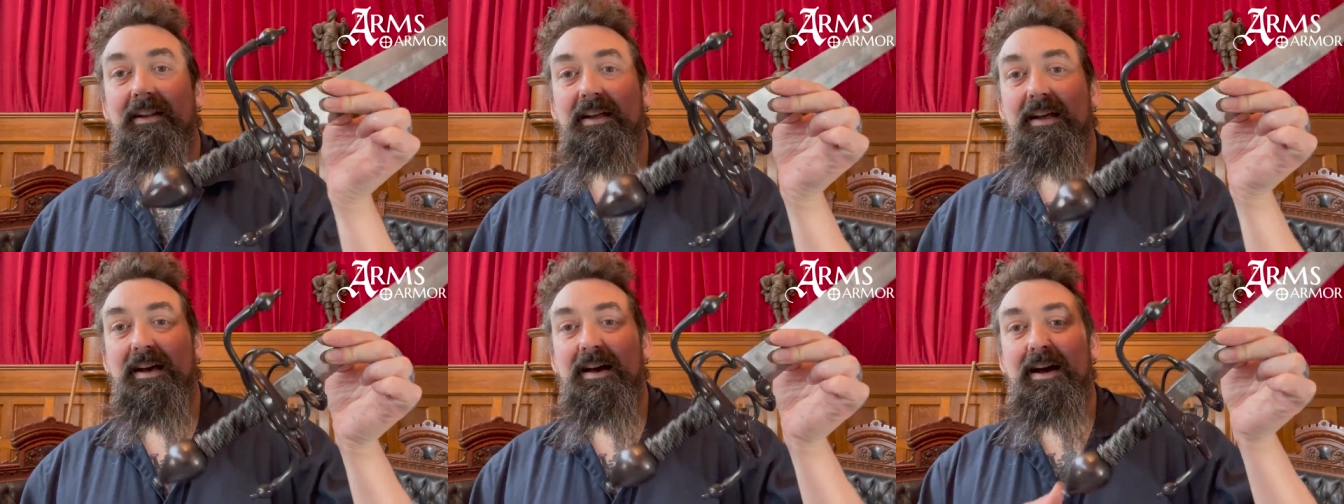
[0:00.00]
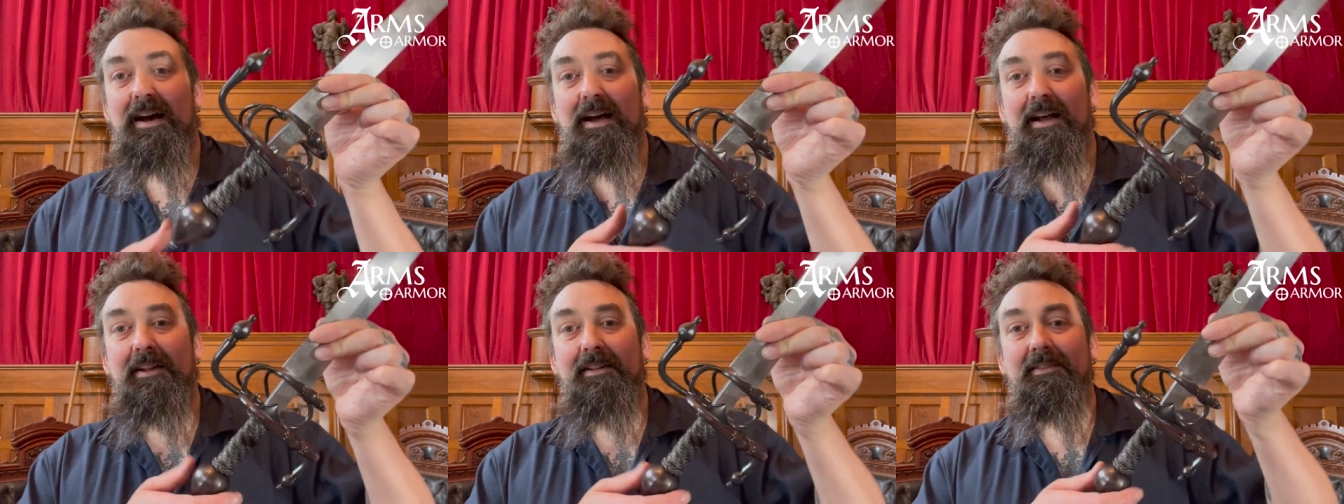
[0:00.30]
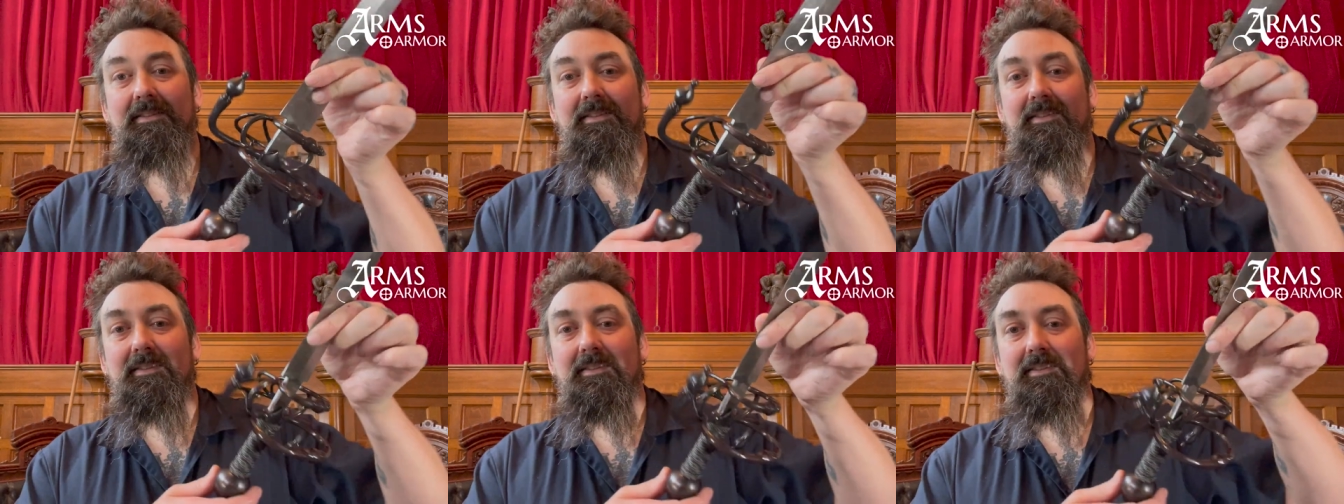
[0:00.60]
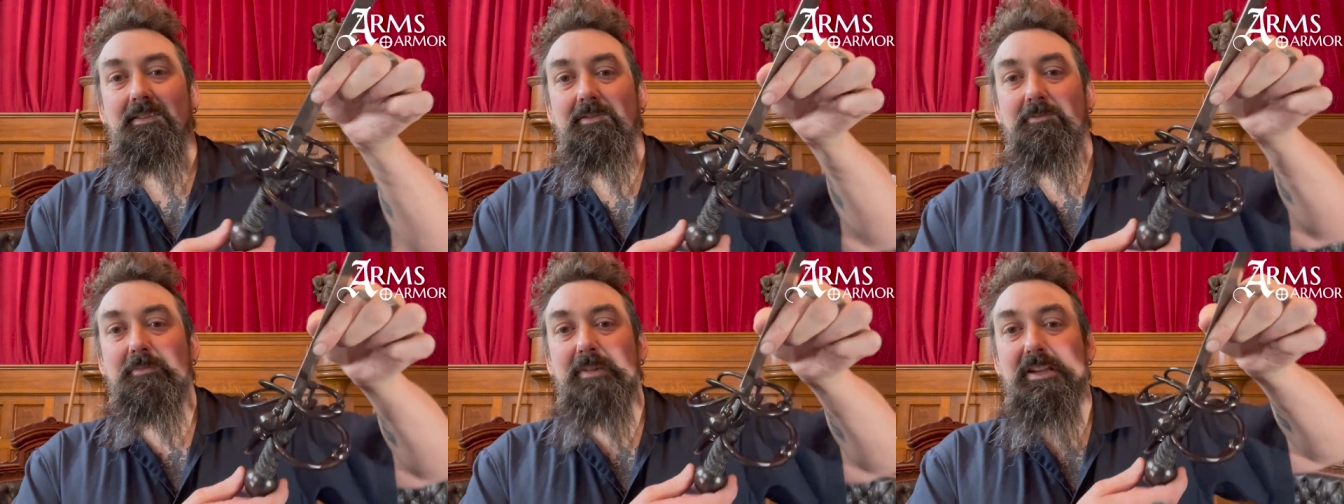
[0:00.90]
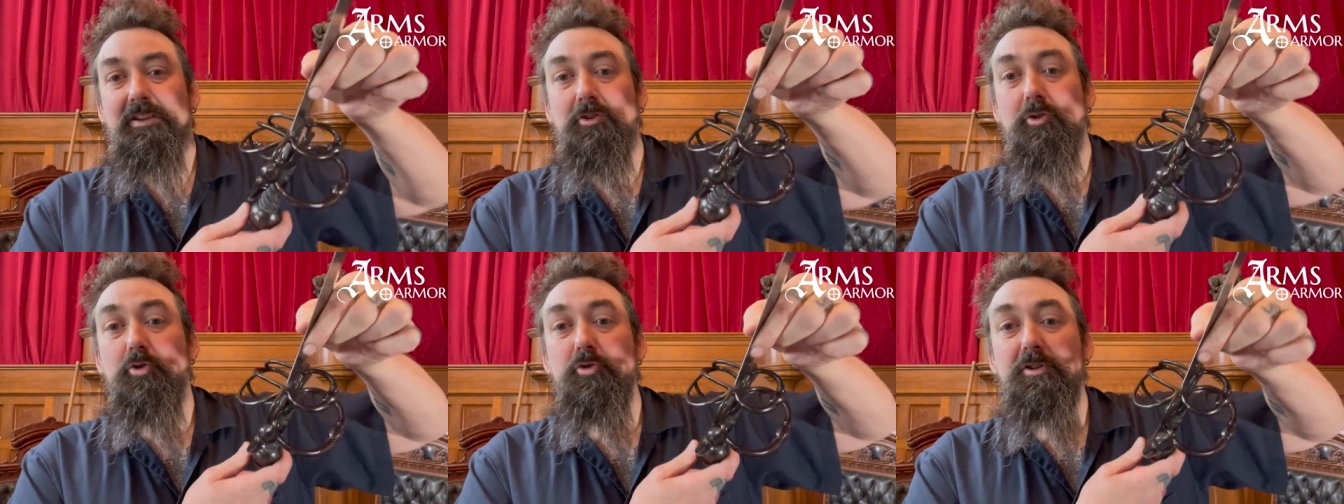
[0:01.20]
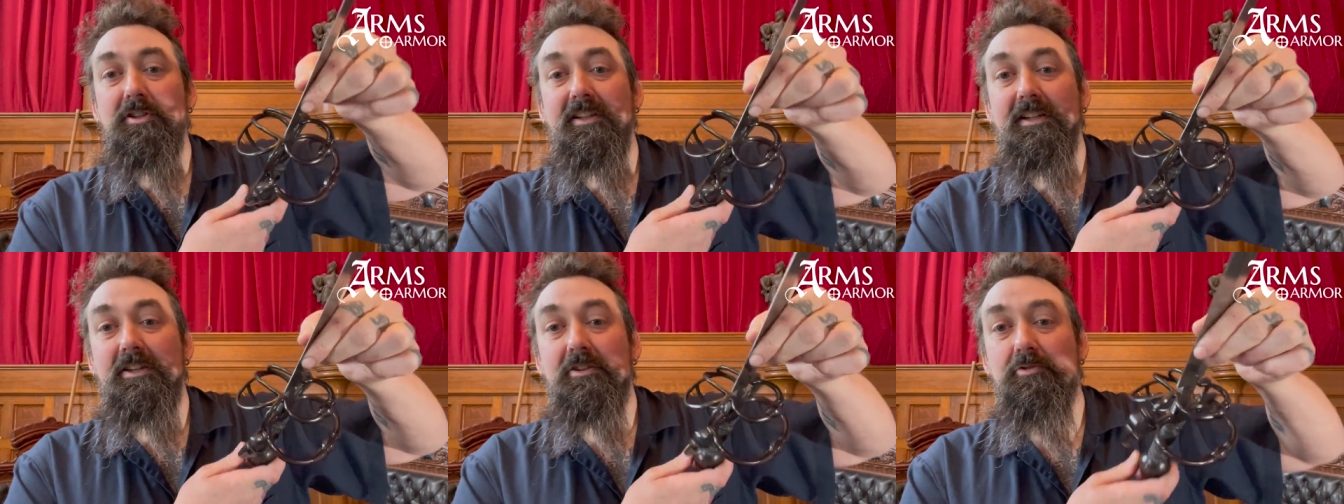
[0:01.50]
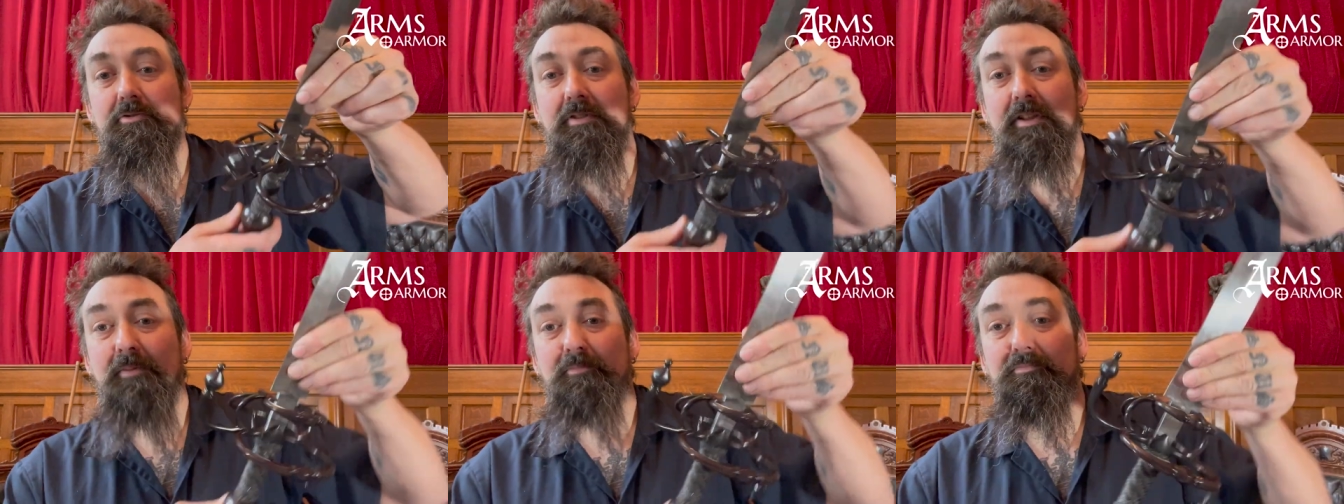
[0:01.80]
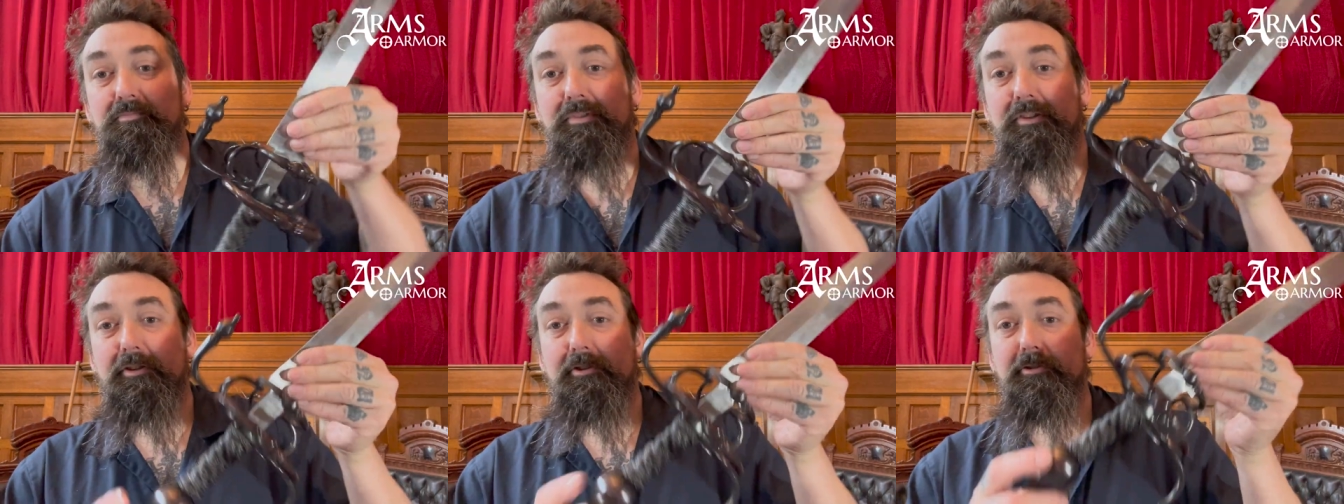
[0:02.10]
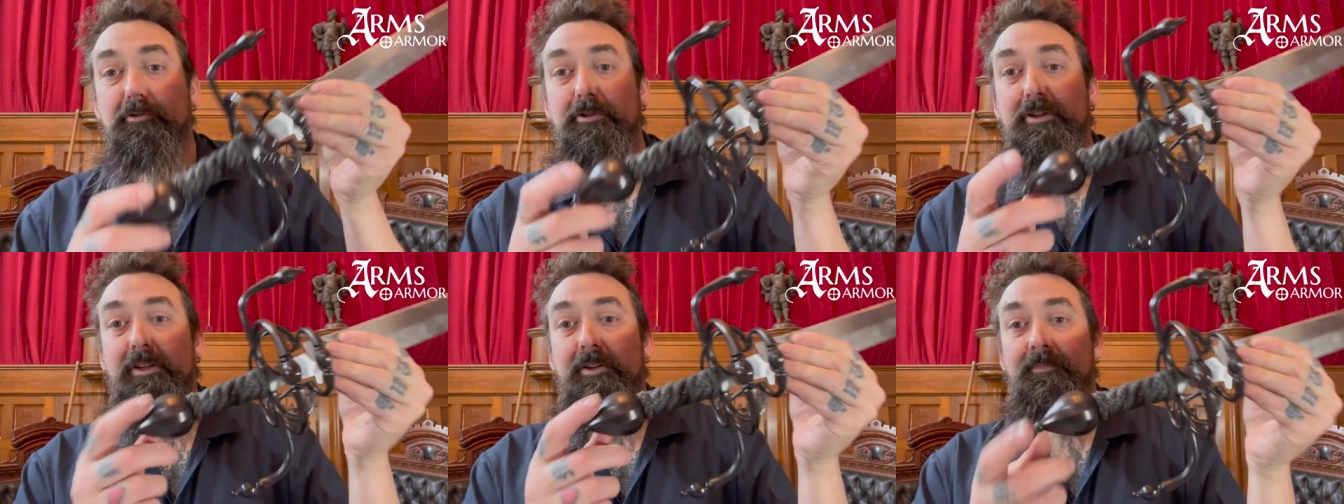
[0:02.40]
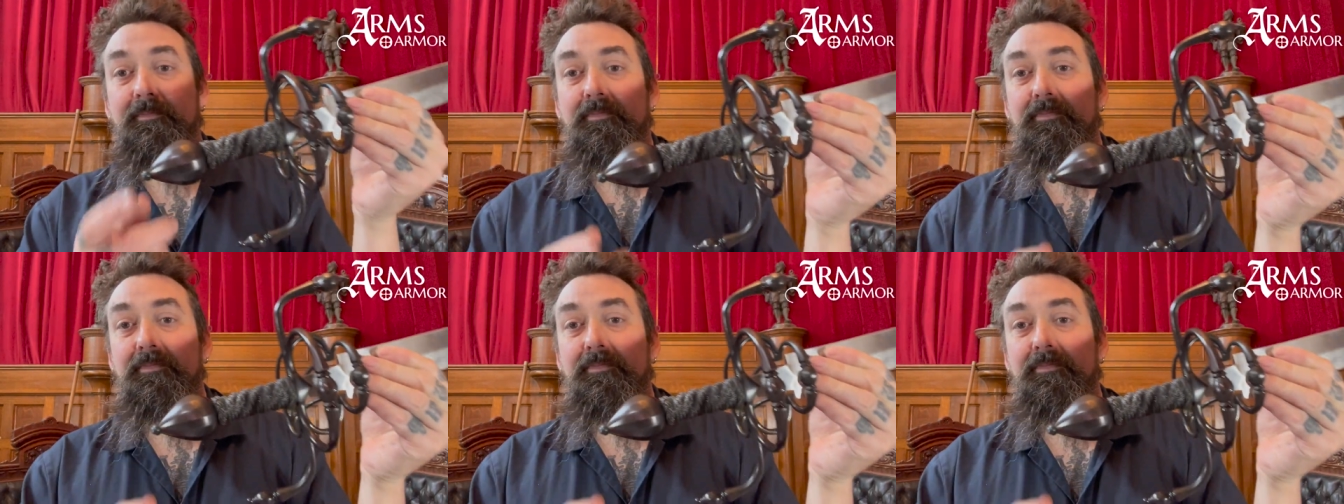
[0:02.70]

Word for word: Uh, we usually do them blued.